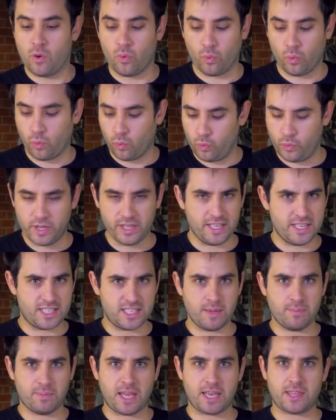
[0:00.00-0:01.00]
really
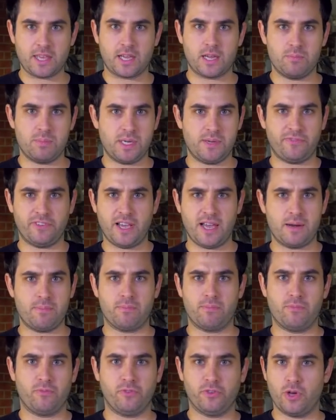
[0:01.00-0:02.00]
seem like they could be flown
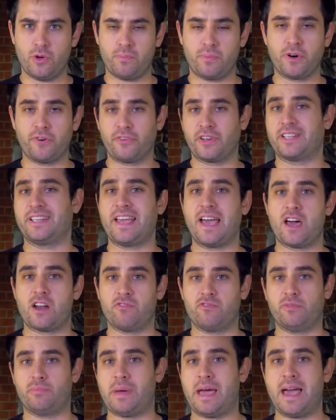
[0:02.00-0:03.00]
perfectly out
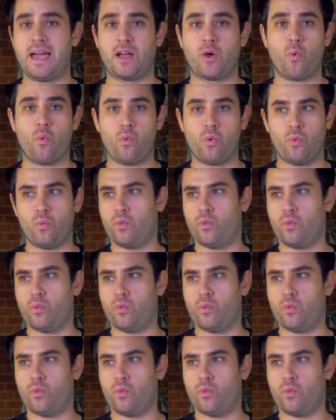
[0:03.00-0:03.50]
of the bag.